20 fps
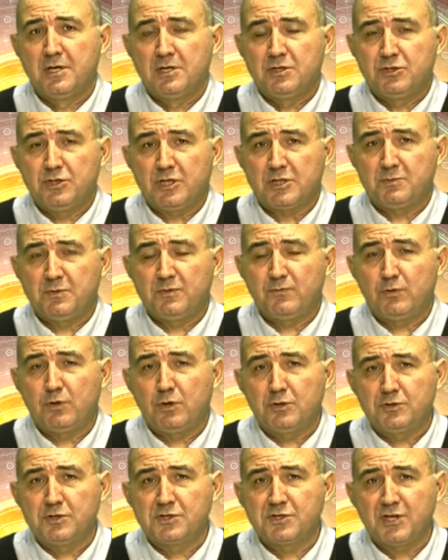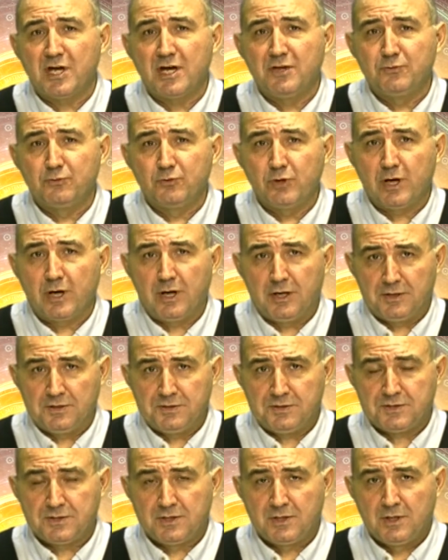just before the
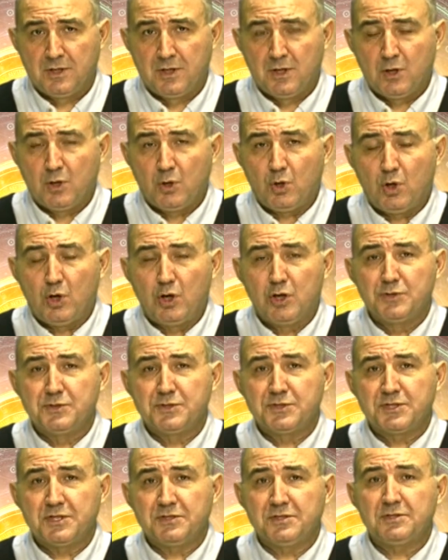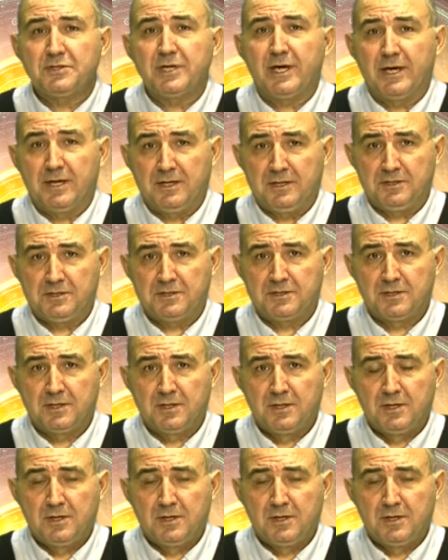sunrise on Saturdays,